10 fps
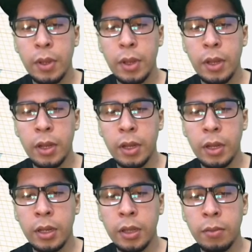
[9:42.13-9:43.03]

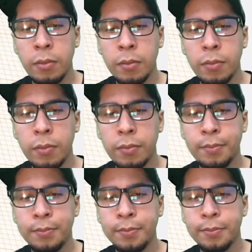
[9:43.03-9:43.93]
Align them.
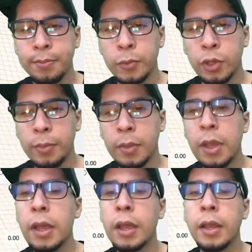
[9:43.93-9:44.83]
Okay,
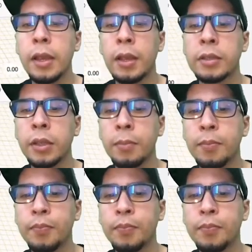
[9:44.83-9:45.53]
next step.